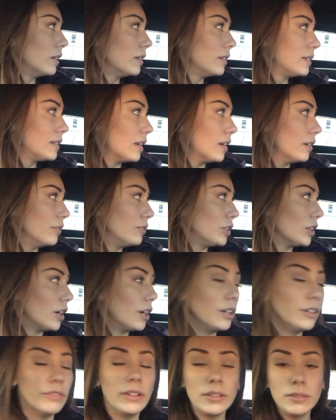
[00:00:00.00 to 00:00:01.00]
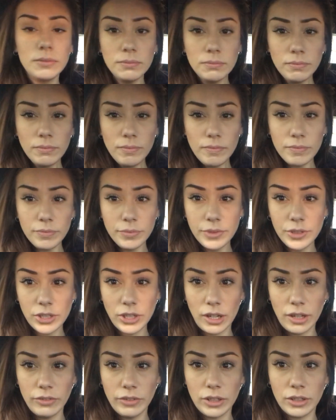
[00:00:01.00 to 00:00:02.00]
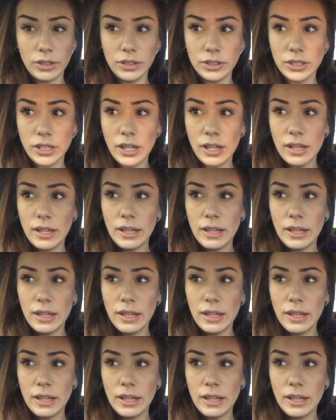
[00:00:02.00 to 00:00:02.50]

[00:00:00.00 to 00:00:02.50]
serve Jehovah God.